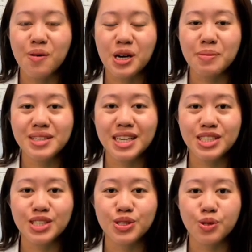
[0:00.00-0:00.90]

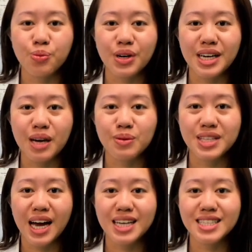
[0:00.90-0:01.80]
recommendation 2.9 was
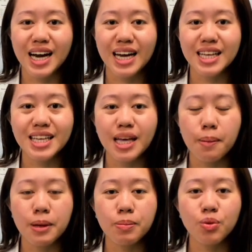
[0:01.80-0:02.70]
added to highlight that
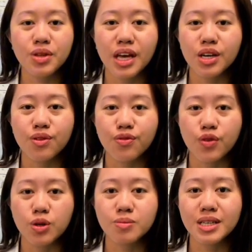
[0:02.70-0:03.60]
people with a
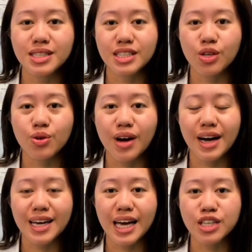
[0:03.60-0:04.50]
confirmed single
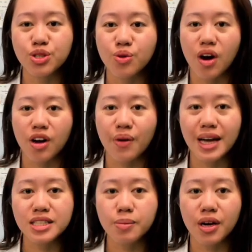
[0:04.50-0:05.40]
IA2
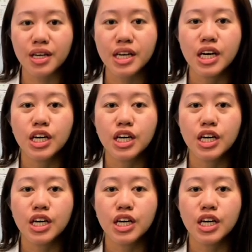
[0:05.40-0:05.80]
autoantibody